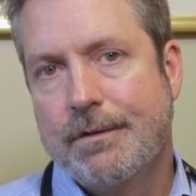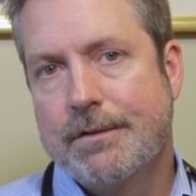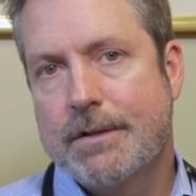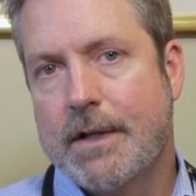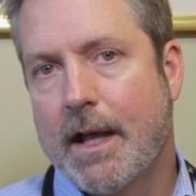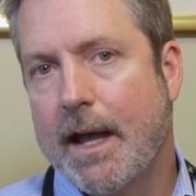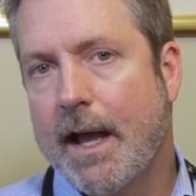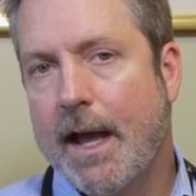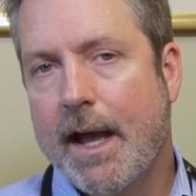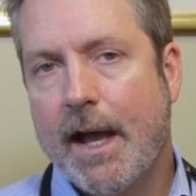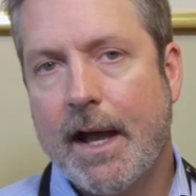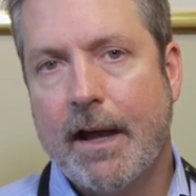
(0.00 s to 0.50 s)
to
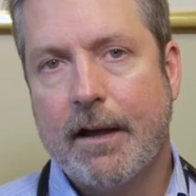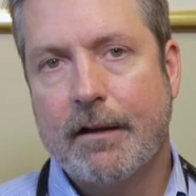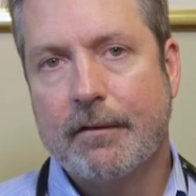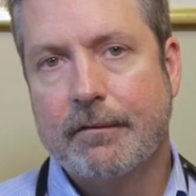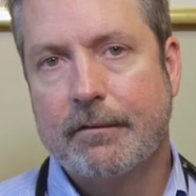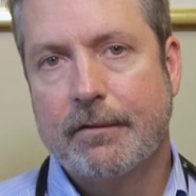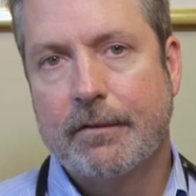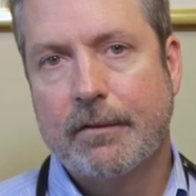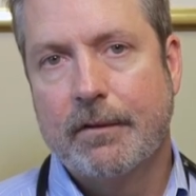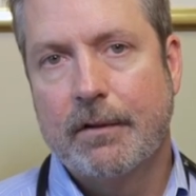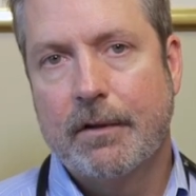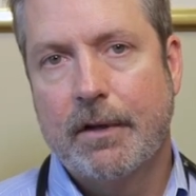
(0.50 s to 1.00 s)

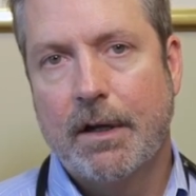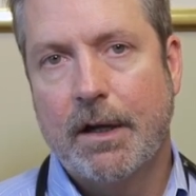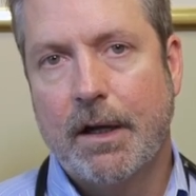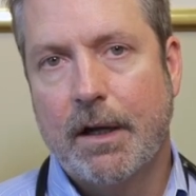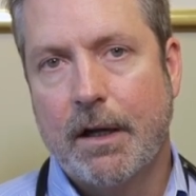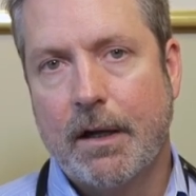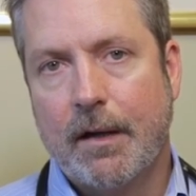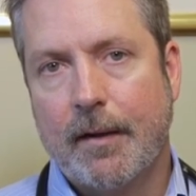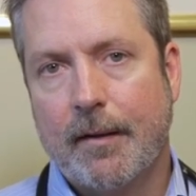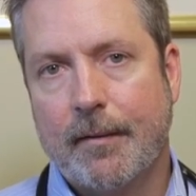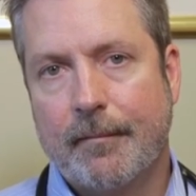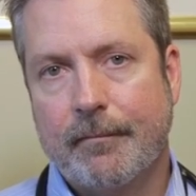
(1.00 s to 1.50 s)
have
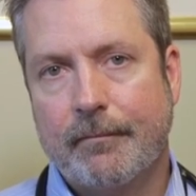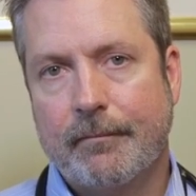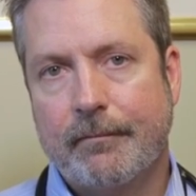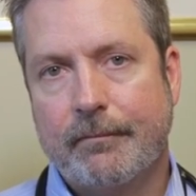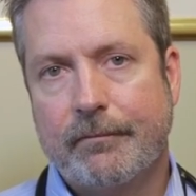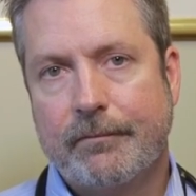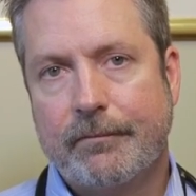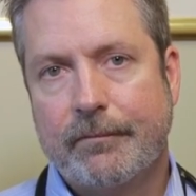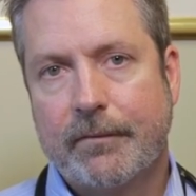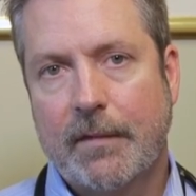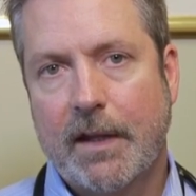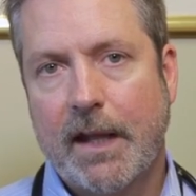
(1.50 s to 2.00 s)
um,
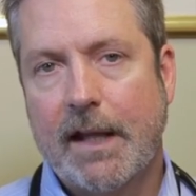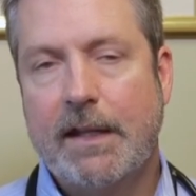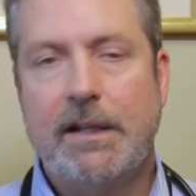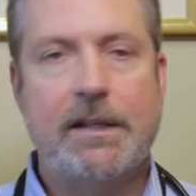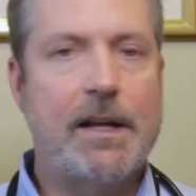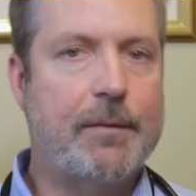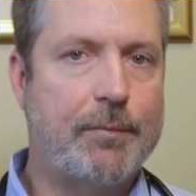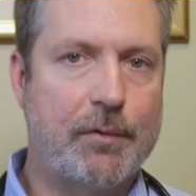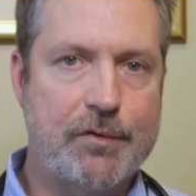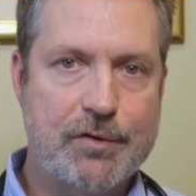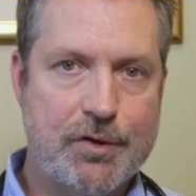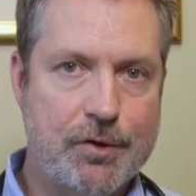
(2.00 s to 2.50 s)
any
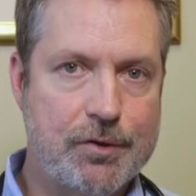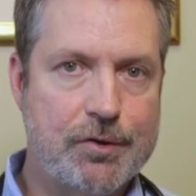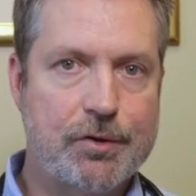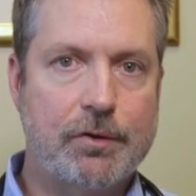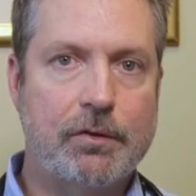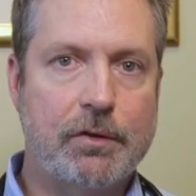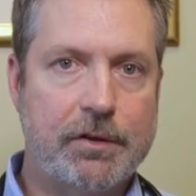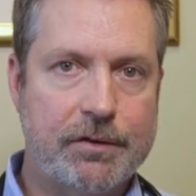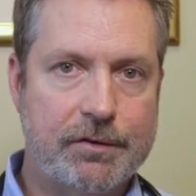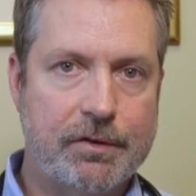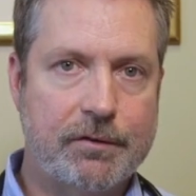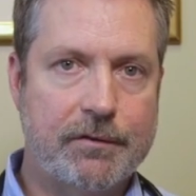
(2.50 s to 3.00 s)
type of
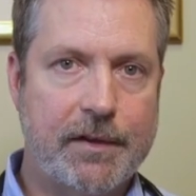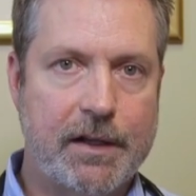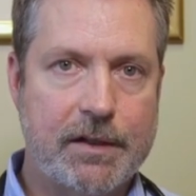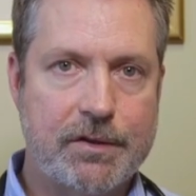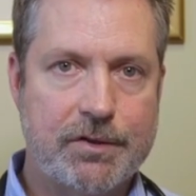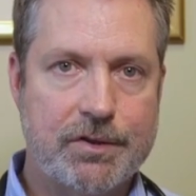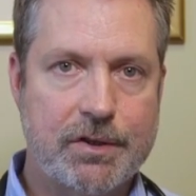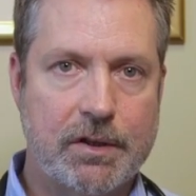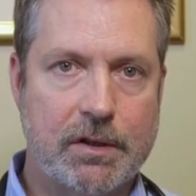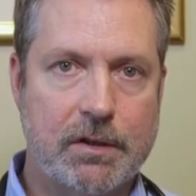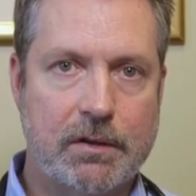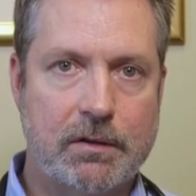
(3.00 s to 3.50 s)
surgical
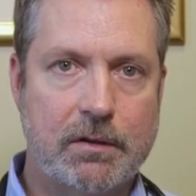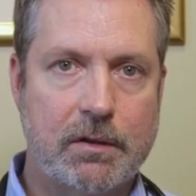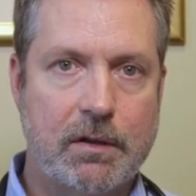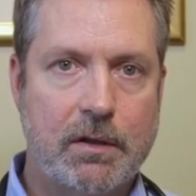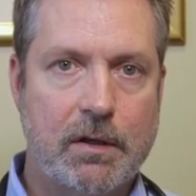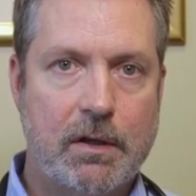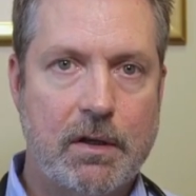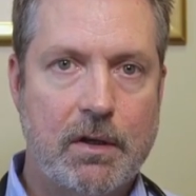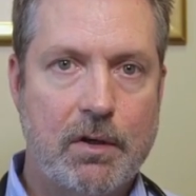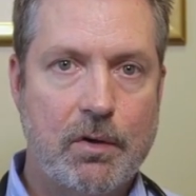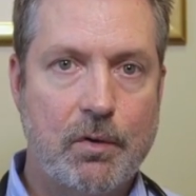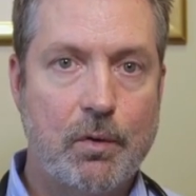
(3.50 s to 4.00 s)
intervention
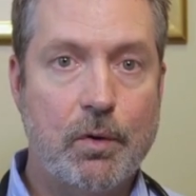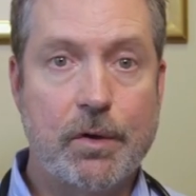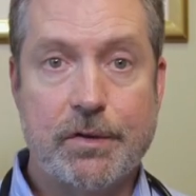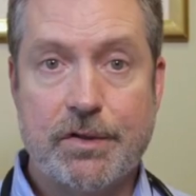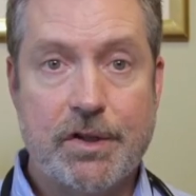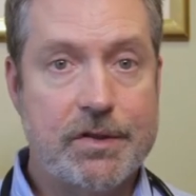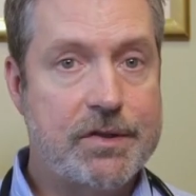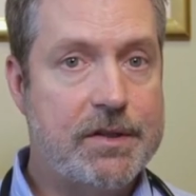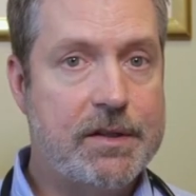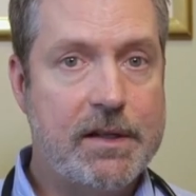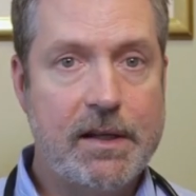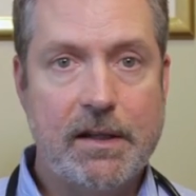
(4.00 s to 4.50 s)
or
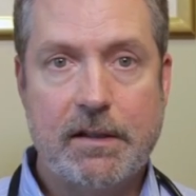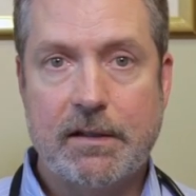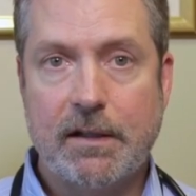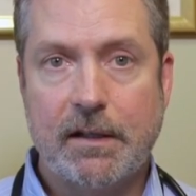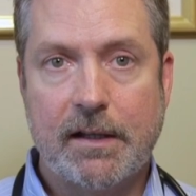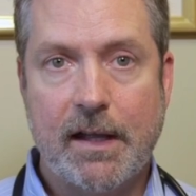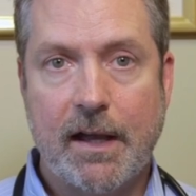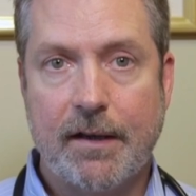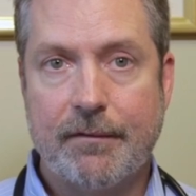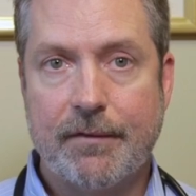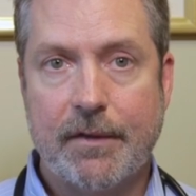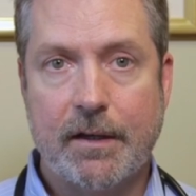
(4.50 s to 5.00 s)
just need to
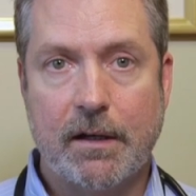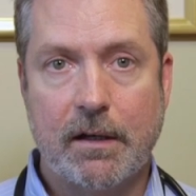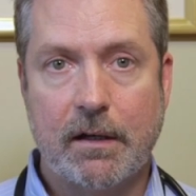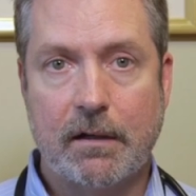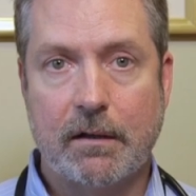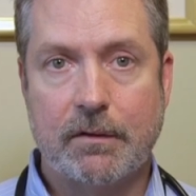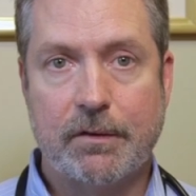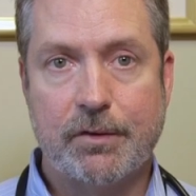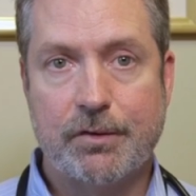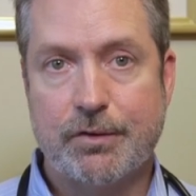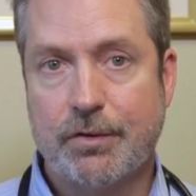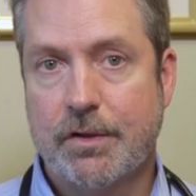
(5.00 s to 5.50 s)
have
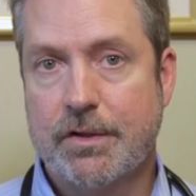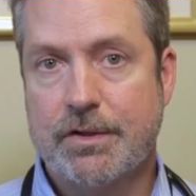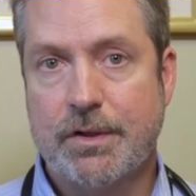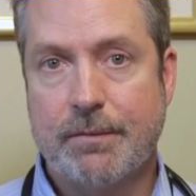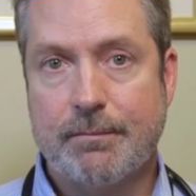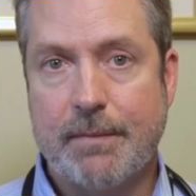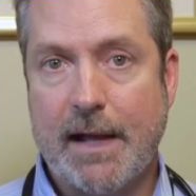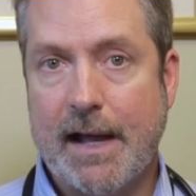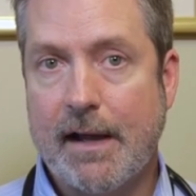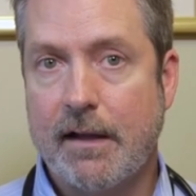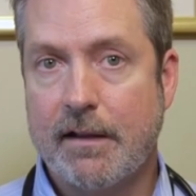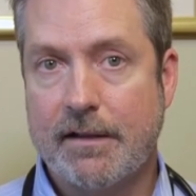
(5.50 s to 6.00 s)
their
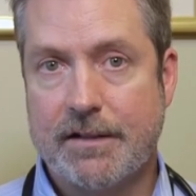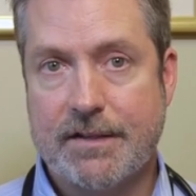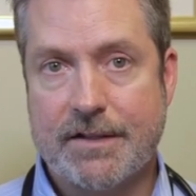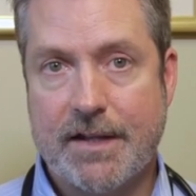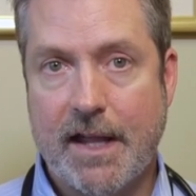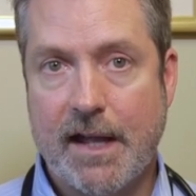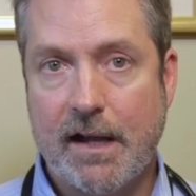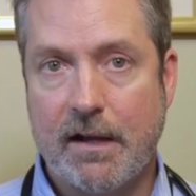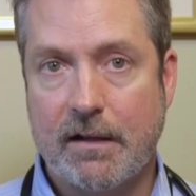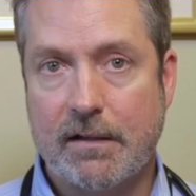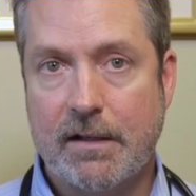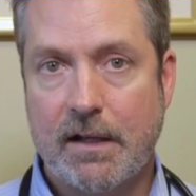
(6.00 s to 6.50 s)
nutrition balanced
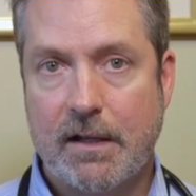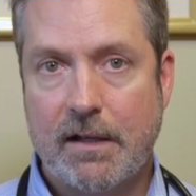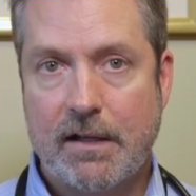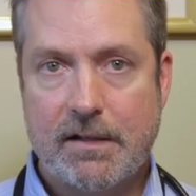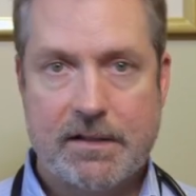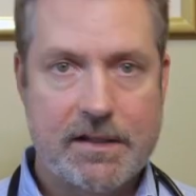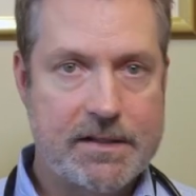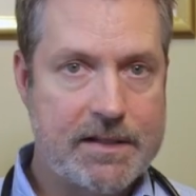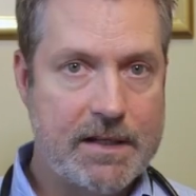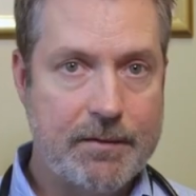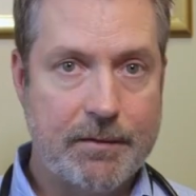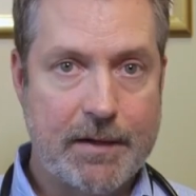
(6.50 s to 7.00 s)
out
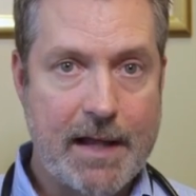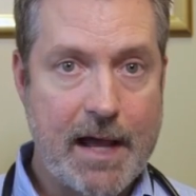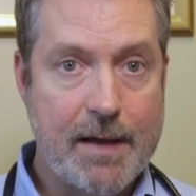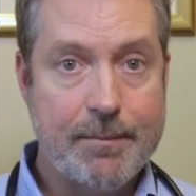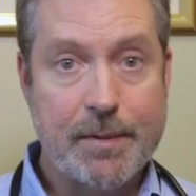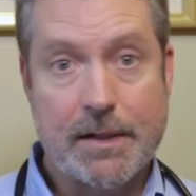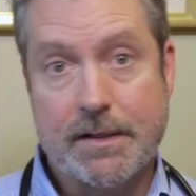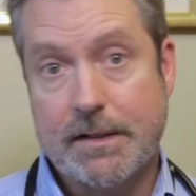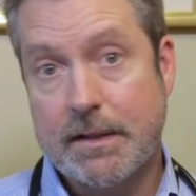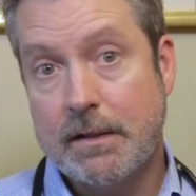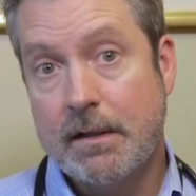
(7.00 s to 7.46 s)
to see what happens.